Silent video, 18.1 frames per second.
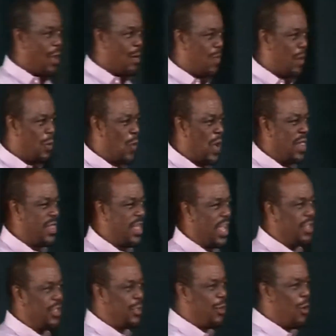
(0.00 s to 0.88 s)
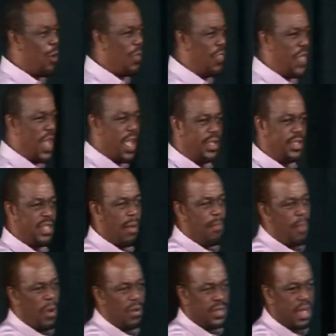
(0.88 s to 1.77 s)
But when there is no there, it's
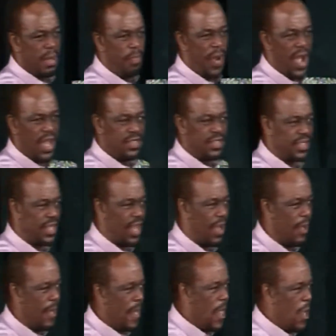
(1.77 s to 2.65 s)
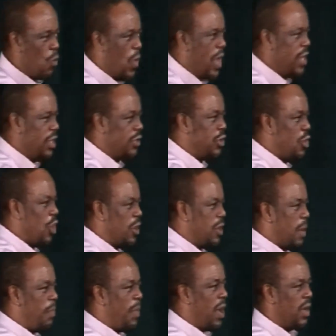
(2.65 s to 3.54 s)
about the pastor. When it's not
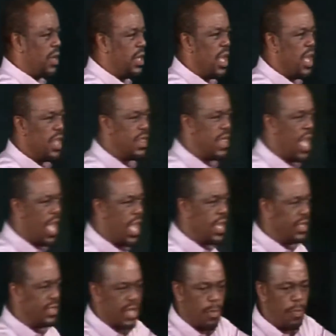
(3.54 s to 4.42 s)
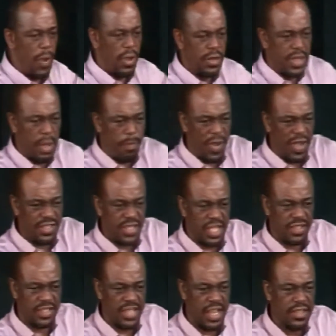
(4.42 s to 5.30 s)
about there, it's about the pastor
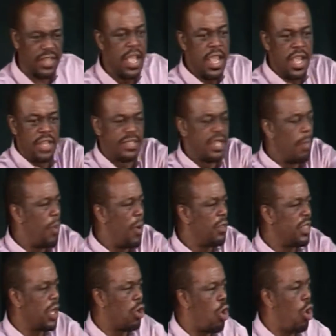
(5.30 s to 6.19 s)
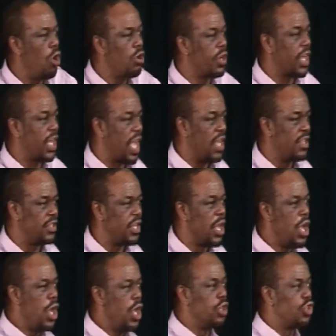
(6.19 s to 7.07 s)
says, it's about the
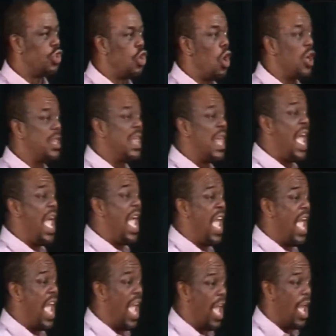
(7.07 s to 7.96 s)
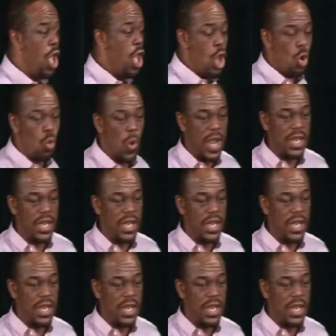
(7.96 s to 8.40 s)
congregants. It's not there. When